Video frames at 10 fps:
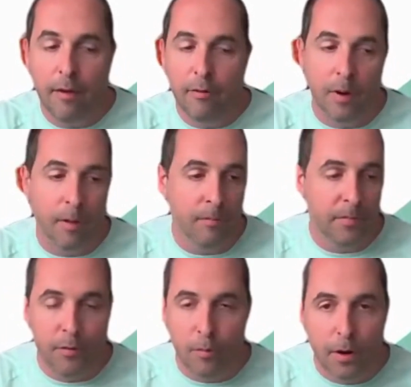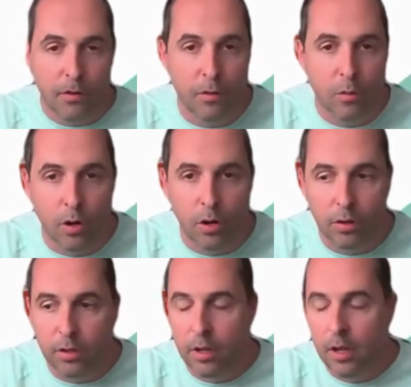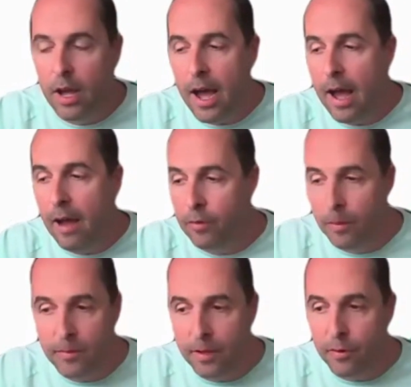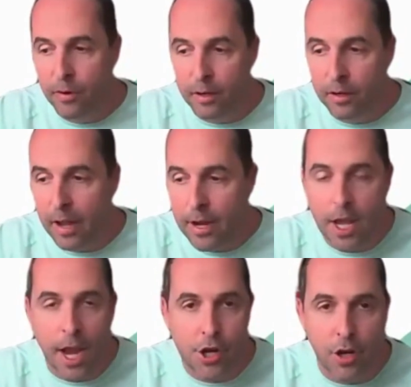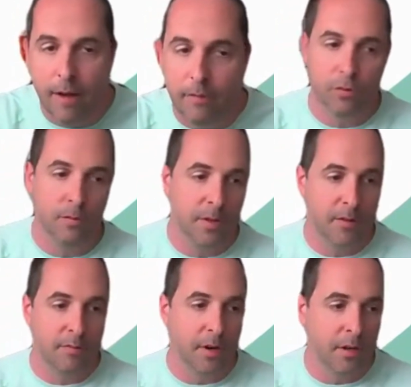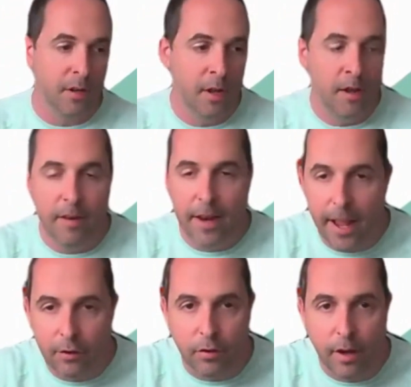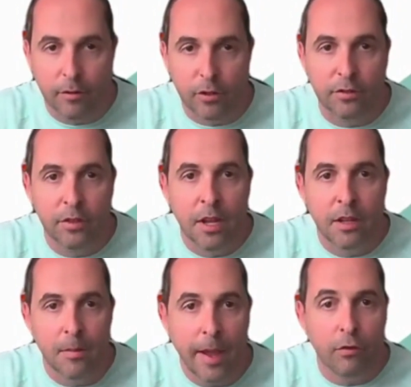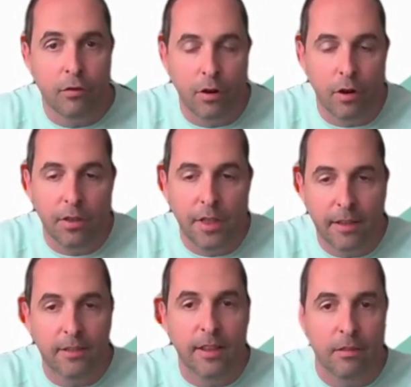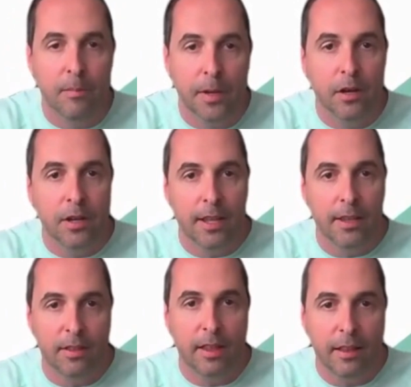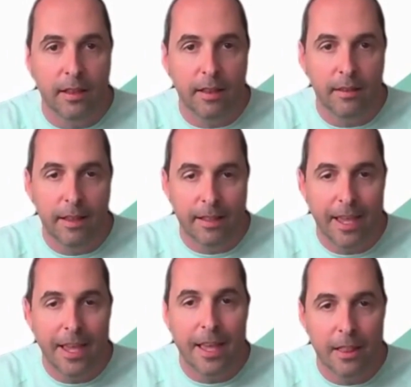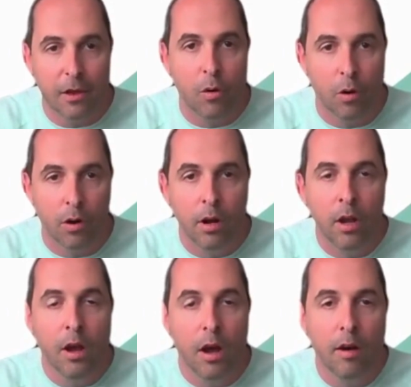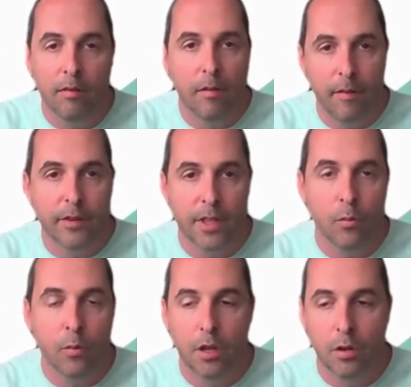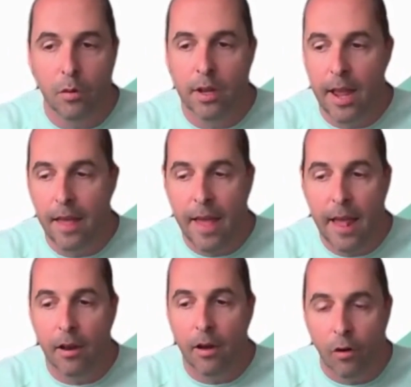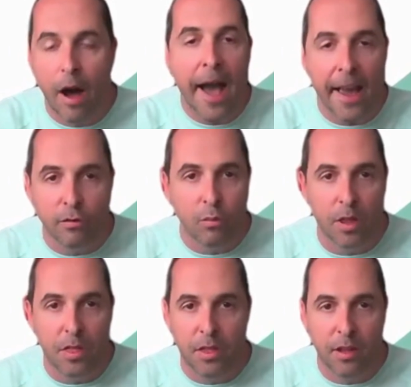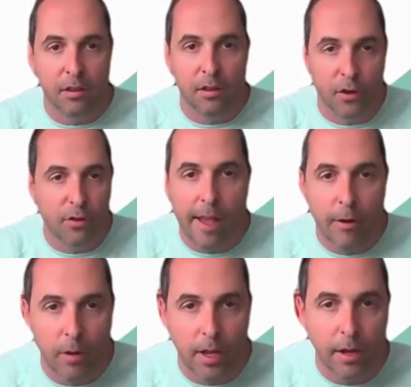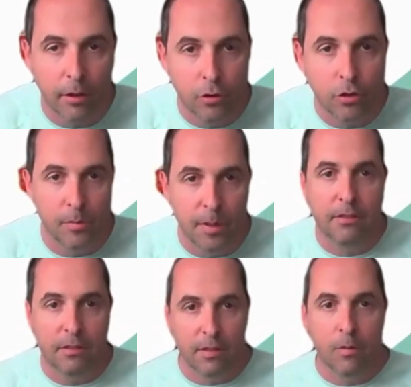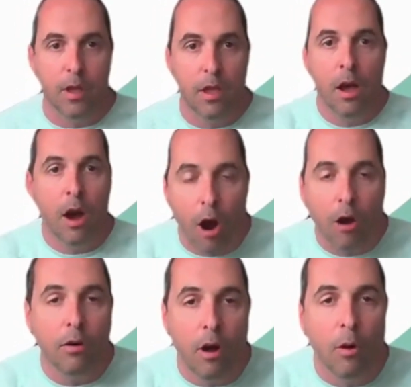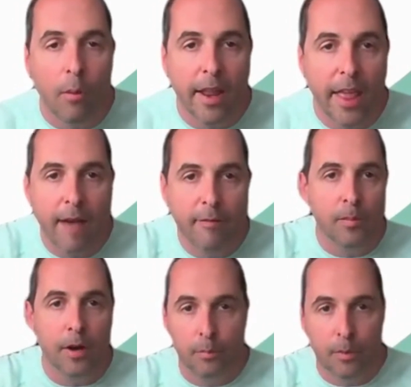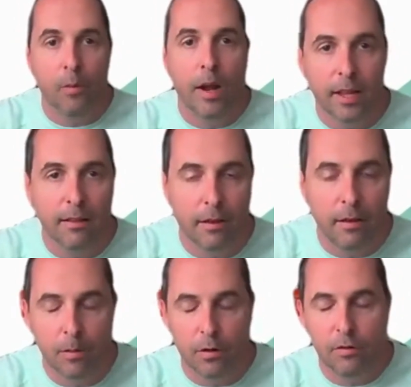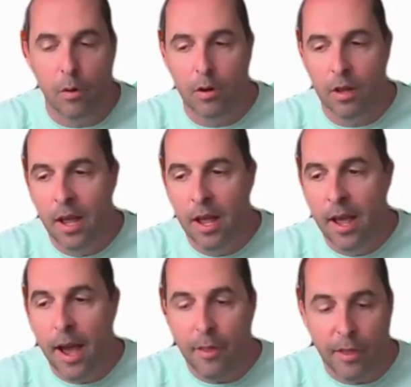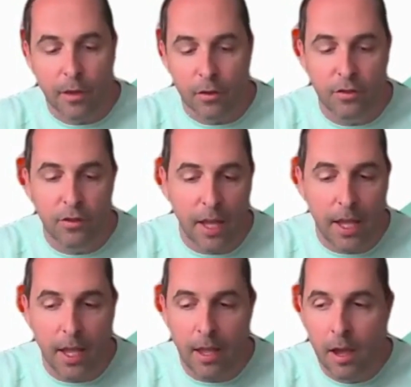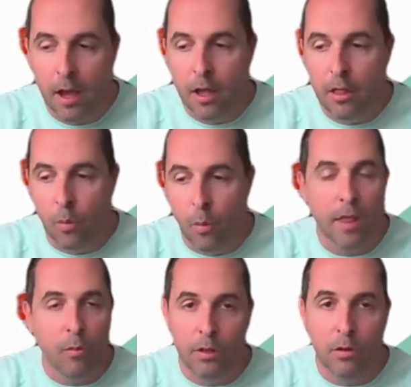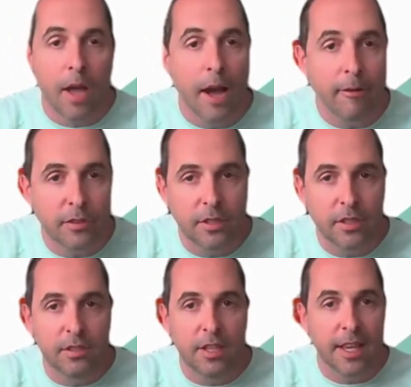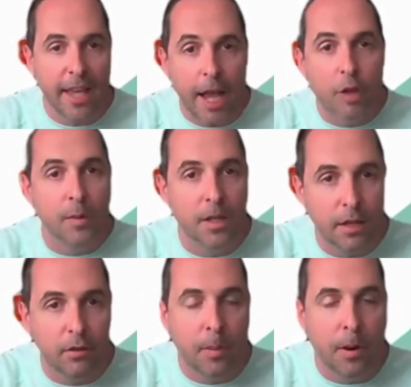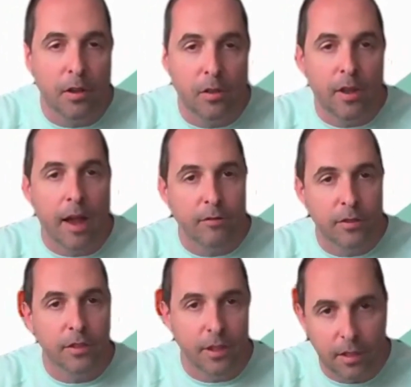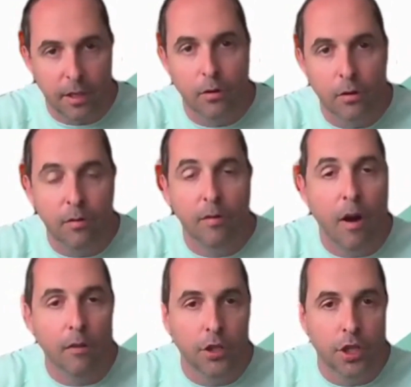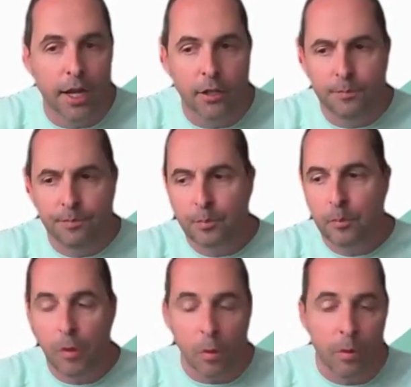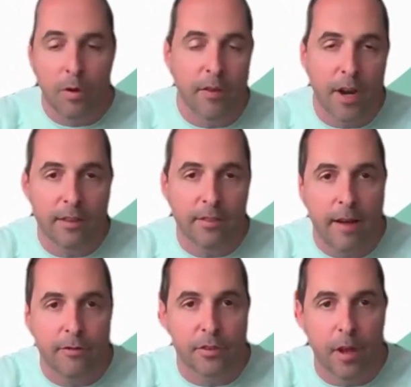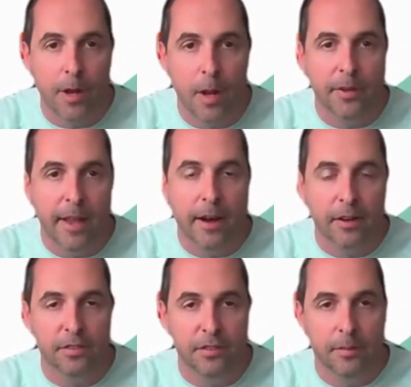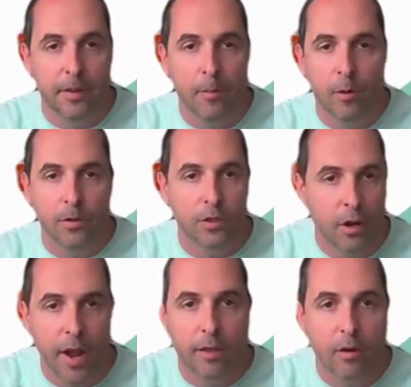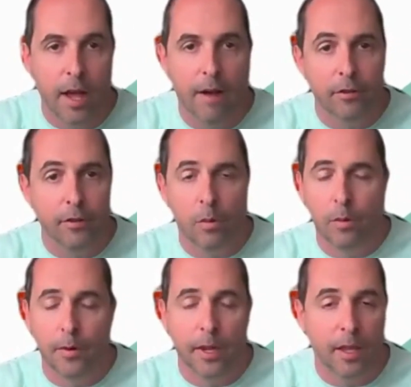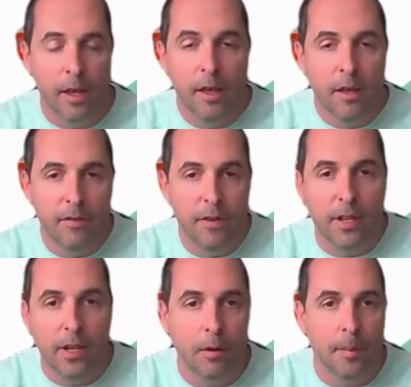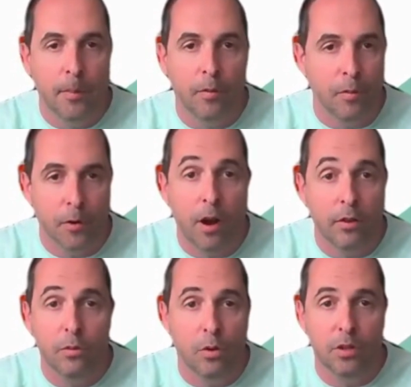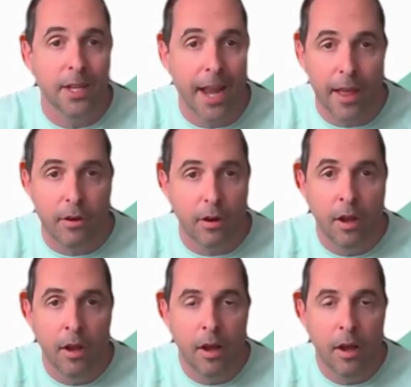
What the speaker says: from different parts of the world, from different education levels, from different financial levels, to make sure that accessibility is at the key and the core of everything we do. And that aligns with the diversity, equity, and inclusion pieces that we already have in place, but want to continue to push forward. I you'll see the way that we do conferences, the engagement that's a part of the conferences continue to evolve and change. We do have our next conference coming up in Dallas in September, which is our annual conference where we bring 1,500 people from across the world together.